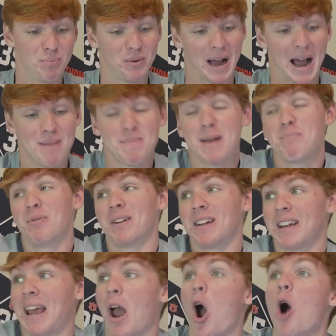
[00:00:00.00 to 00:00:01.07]
I may
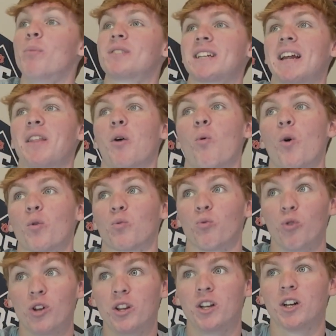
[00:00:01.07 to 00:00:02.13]
put Homestead had that one
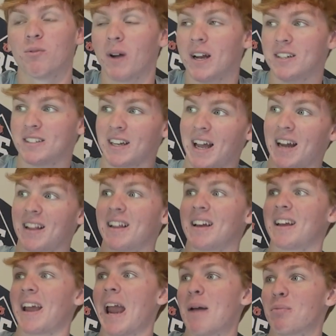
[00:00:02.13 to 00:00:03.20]
really good race that kind of
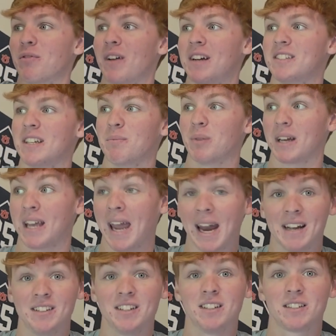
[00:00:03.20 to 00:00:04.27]
like amplifies it, but
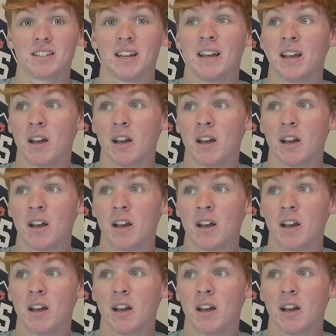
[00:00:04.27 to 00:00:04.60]
Kansas,